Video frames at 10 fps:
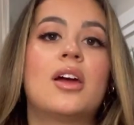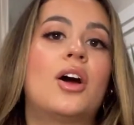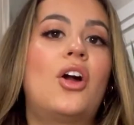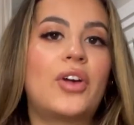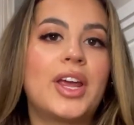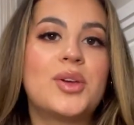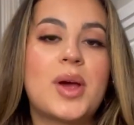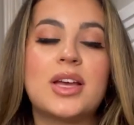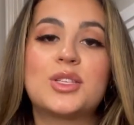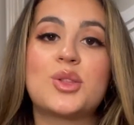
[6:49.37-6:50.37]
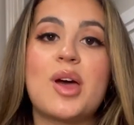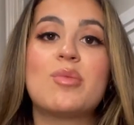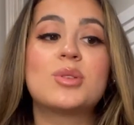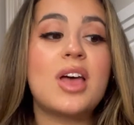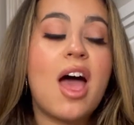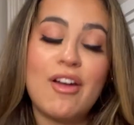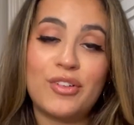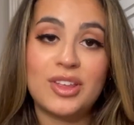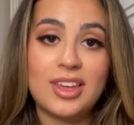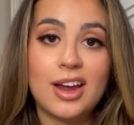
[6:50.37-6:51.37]
All right, you guys, so that was
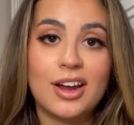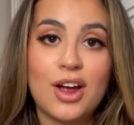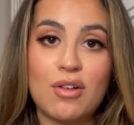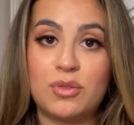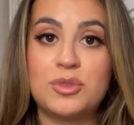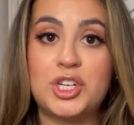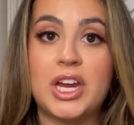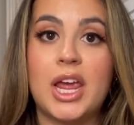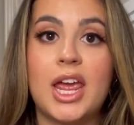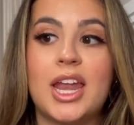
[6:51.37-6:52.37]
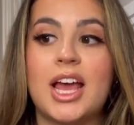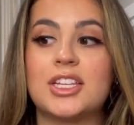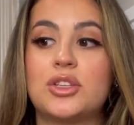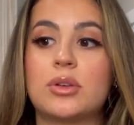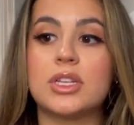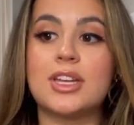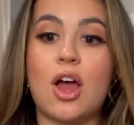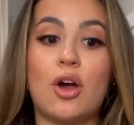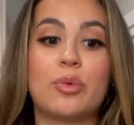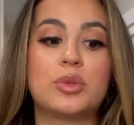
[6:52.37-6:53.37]
everything I got from Shein. As you can
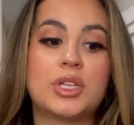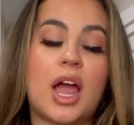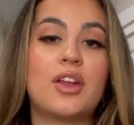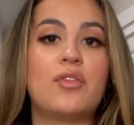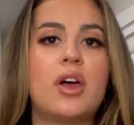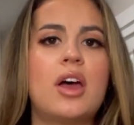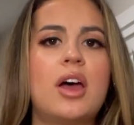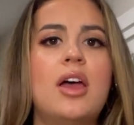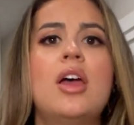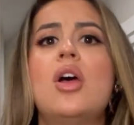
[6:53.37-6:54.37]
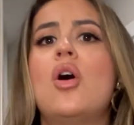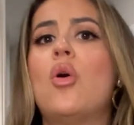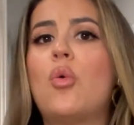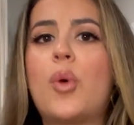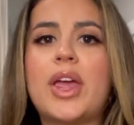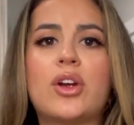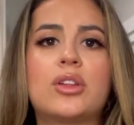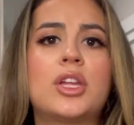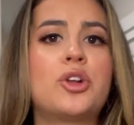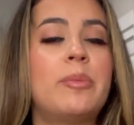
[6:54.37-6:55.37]
tell, was kind of a
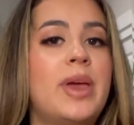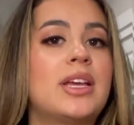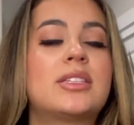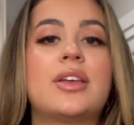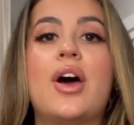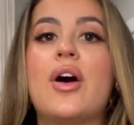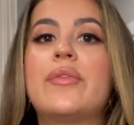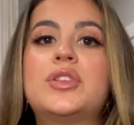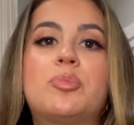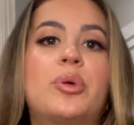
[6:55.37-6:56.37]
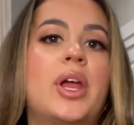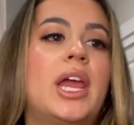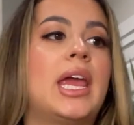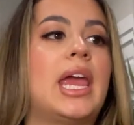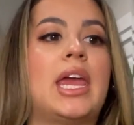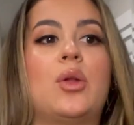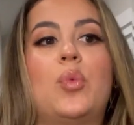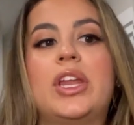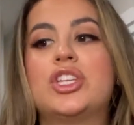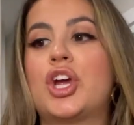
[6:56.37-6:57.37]
weird little mix of spring and
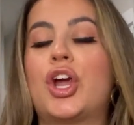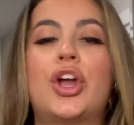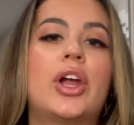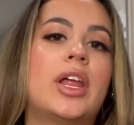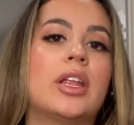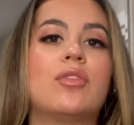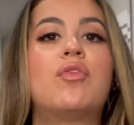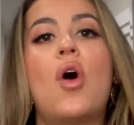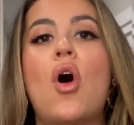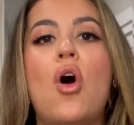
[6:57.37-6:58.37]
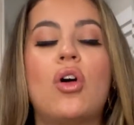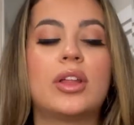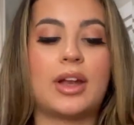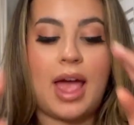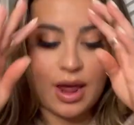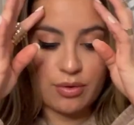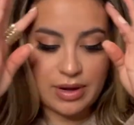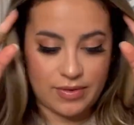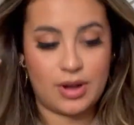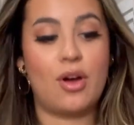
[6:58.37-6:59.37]
winter and fall and I don't
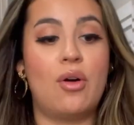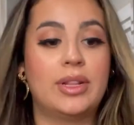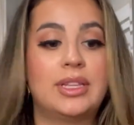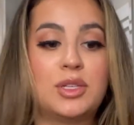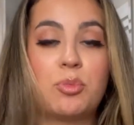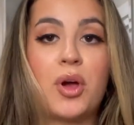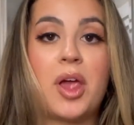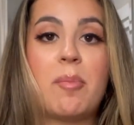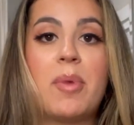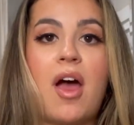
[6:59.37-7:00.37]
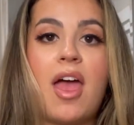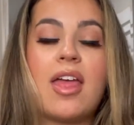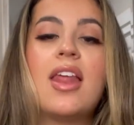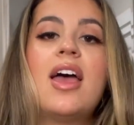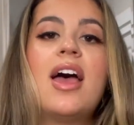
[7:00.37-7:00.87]
even know at this point, but